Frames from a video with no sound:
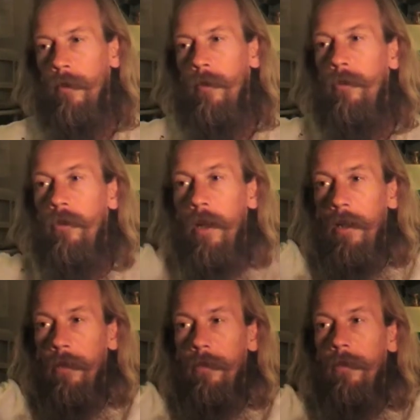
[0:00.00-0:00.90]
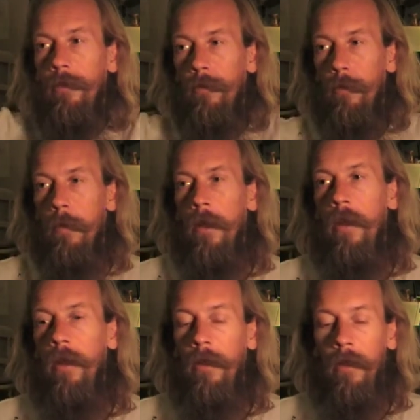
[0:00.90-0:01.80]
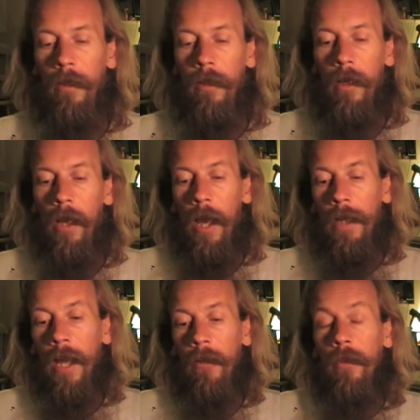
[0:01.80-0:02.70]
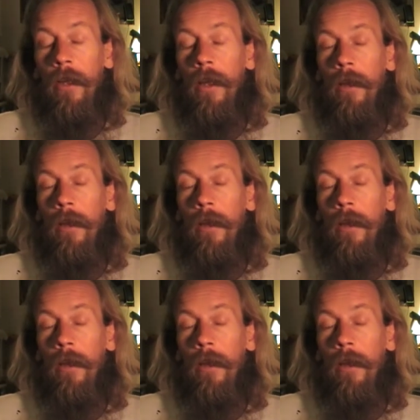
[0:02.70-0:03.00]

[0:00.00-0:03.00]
Or channeling for mother. And he actually,